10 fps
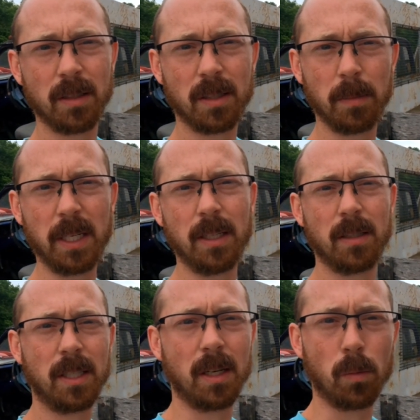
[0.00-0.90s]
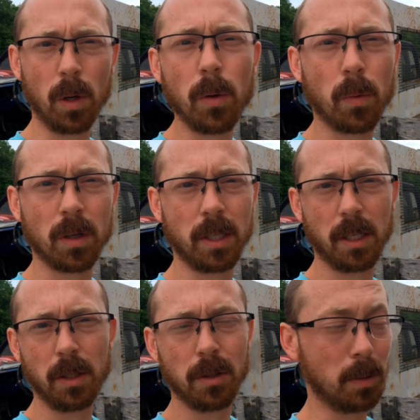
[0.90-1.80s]
to be, you know, roadworthy
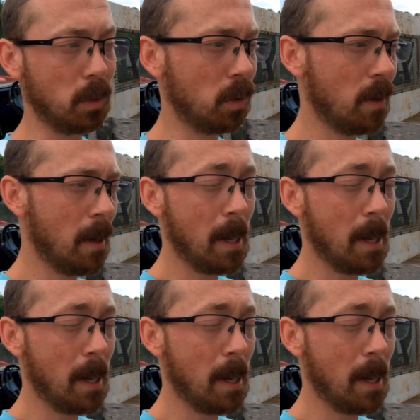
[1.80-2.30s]
and usable.